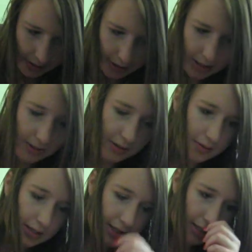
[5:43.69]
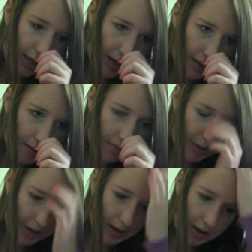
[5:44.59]
Well, I didn't use it today,
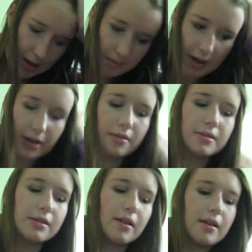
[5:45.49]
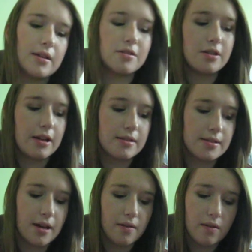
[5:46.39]
but I used it like yesterday and
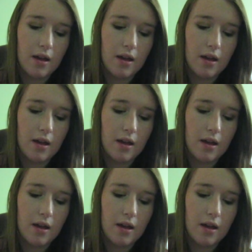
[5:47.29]
stuff.